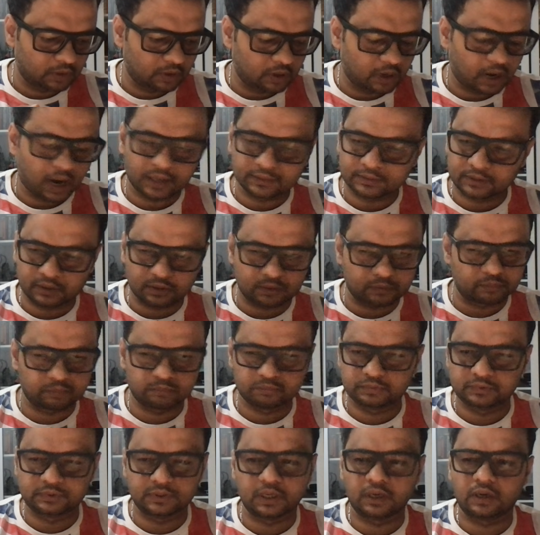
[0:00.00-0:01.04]
other
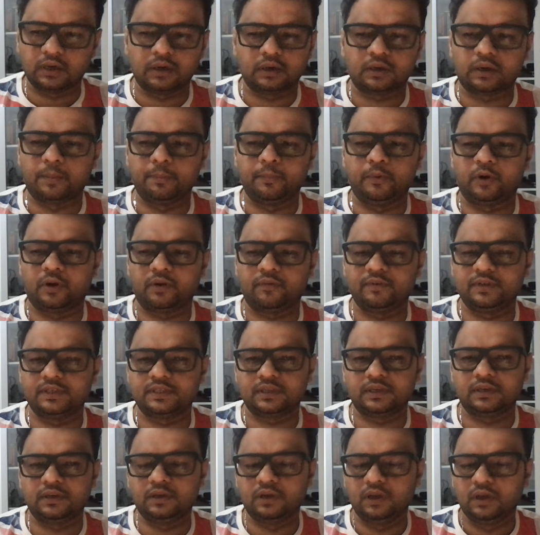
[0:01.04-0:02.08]
computer
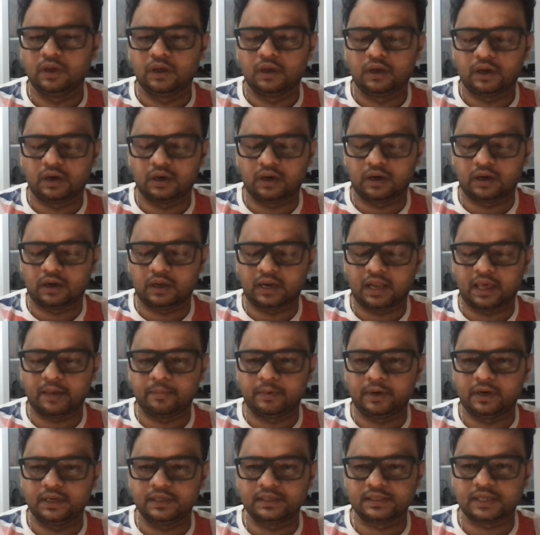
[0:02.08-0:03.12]
vision
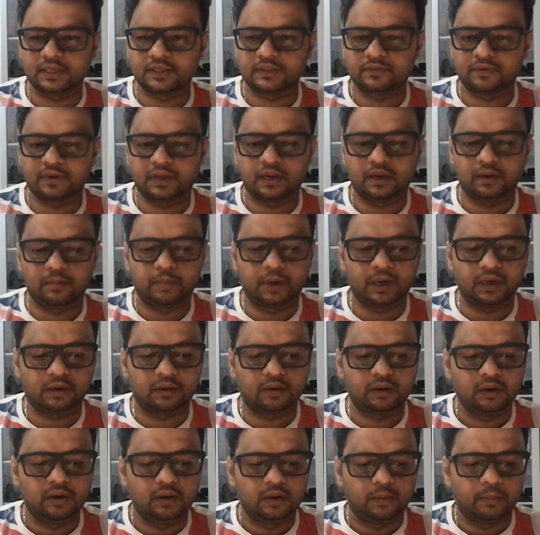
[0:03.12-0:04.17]
libraries as well, but
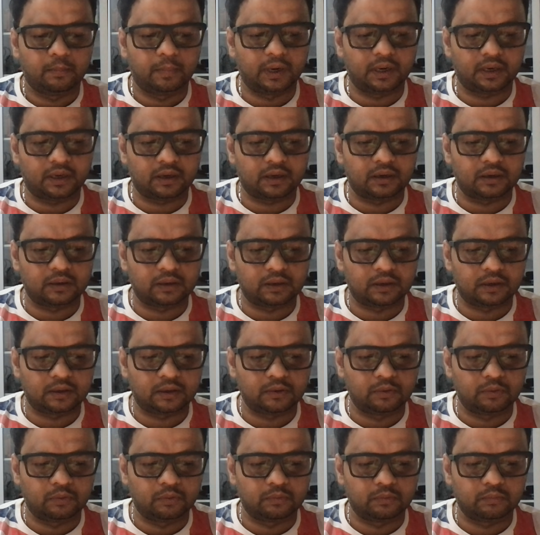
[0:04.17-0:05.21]

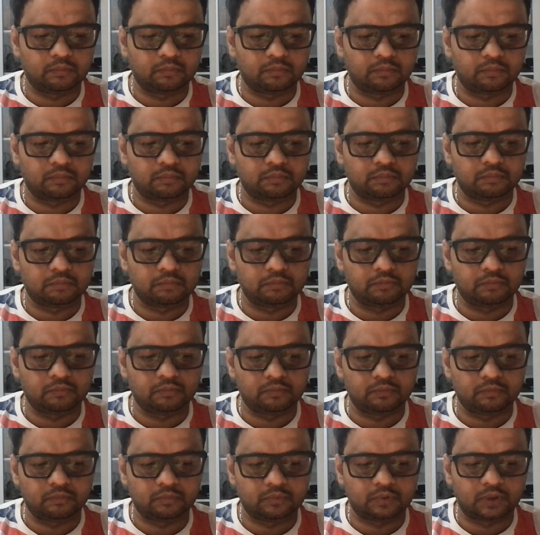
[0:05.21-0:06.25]
no,
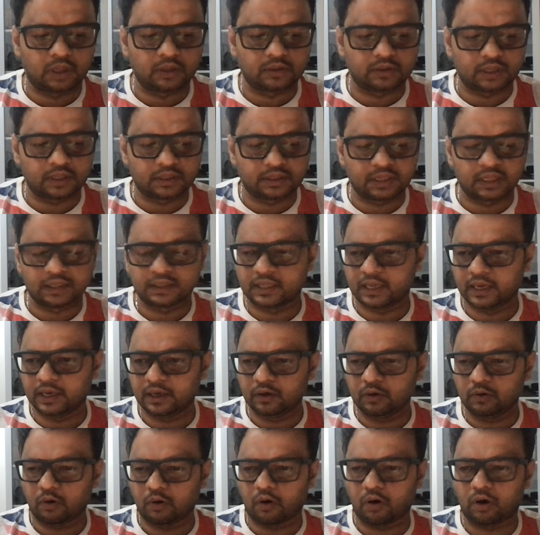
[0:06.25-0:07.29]
the
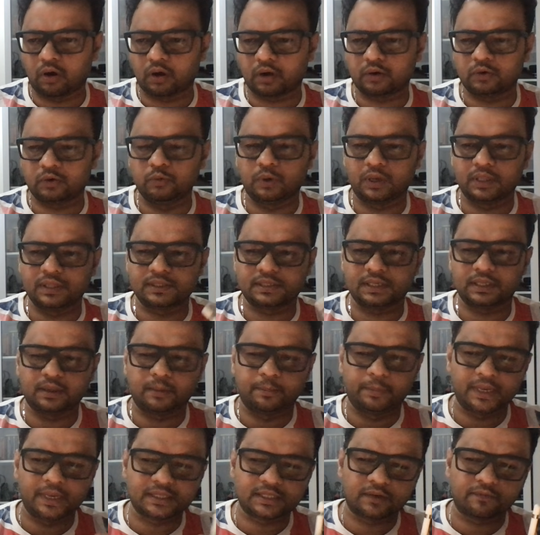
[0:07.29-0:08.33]
thing, or you can say the
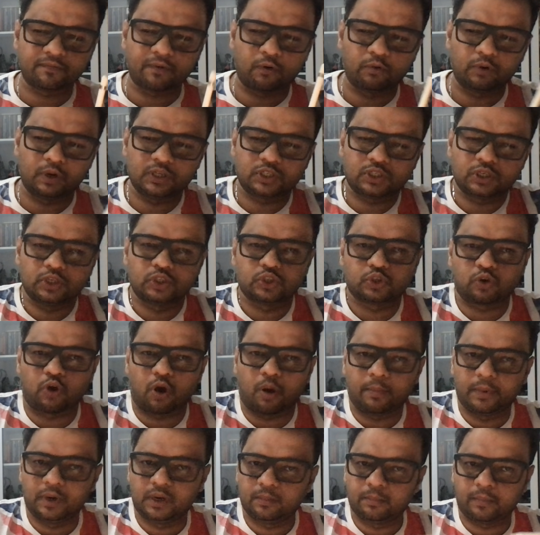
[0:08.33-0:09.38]
basic foundation, is
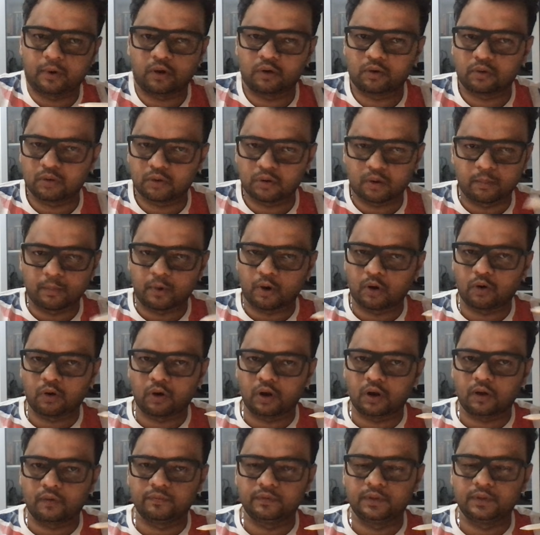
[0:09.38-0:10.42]
common among
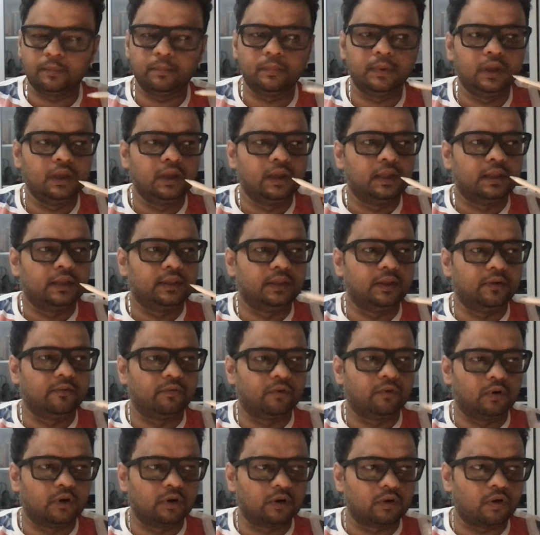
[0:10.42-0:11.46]
all of them. They
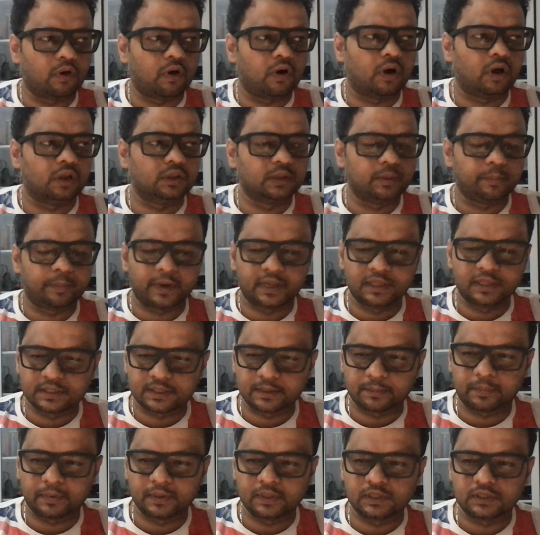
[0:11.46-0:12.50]
work on the
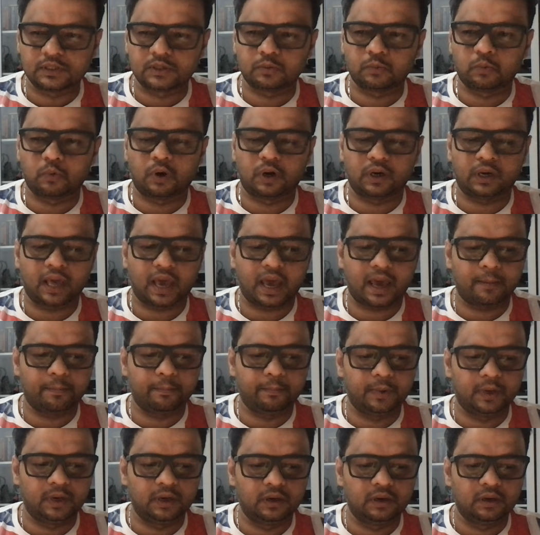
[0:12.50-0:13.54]
principles what have
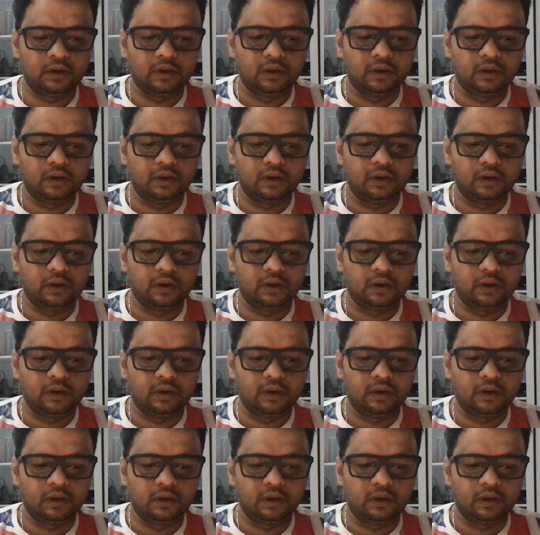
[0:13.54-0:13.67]
been